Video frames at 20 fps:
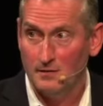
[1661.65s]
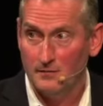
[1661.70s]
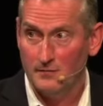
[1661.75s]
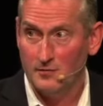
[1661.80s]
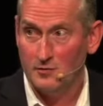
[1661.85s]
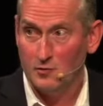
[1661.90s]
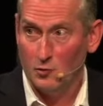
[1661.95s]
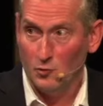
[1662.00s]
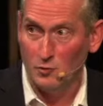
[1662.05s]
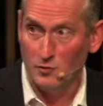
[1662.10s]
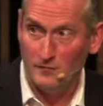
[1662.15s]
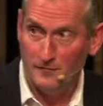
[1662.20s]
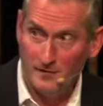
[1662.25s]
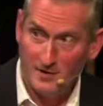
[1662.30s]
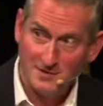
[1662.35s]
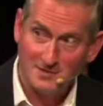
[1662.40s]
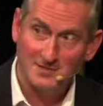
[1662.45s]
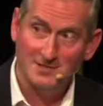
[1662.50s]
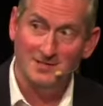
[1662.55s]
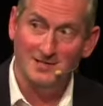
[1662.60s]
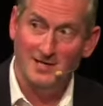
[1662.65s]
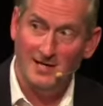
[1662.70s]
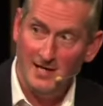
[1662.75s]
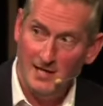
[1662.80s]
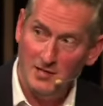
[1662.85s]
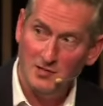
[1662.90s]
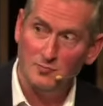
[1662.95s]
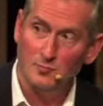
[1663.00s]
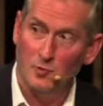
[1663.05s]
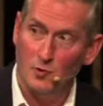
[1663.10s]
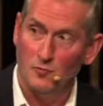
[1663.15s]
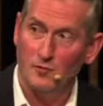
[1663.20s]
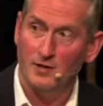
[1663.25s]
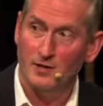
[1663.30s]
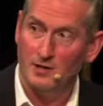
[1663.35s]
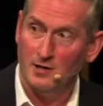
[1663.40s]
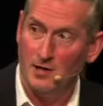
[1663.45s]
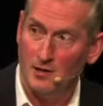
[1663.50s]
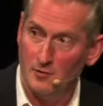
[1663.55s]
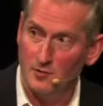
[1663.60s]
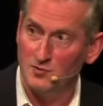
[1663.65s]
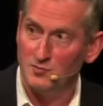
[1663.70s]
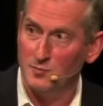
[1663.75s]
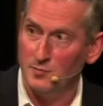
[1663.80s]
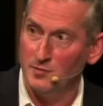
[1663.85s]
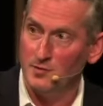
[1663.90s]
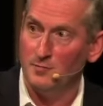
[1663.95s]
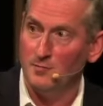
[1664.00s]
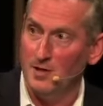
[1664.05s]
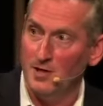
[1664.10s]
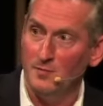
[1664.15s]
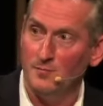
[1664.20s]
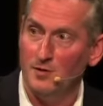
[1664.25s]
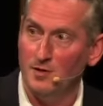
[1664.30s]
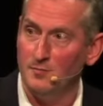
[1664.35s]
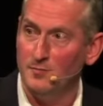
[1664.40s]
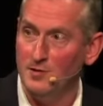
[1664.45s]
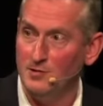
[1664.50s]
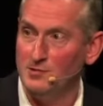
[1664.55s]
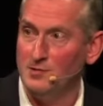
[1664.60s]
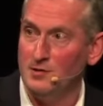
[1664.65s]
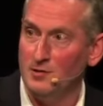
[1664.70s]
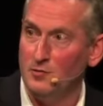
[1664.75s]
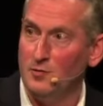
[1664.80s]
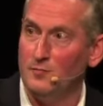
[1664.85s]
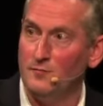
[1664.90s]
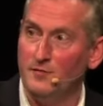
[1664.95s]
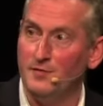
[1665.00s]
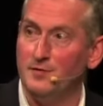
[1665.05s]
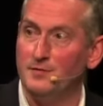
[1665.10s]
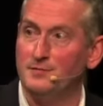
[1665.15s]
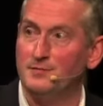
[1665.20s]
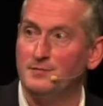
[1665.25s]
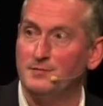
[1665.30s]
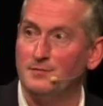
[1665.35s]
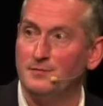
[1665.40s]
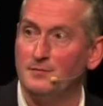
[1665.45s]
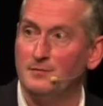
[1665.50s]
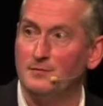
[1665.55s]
That all of us need more encouragement than may be immediately obvious.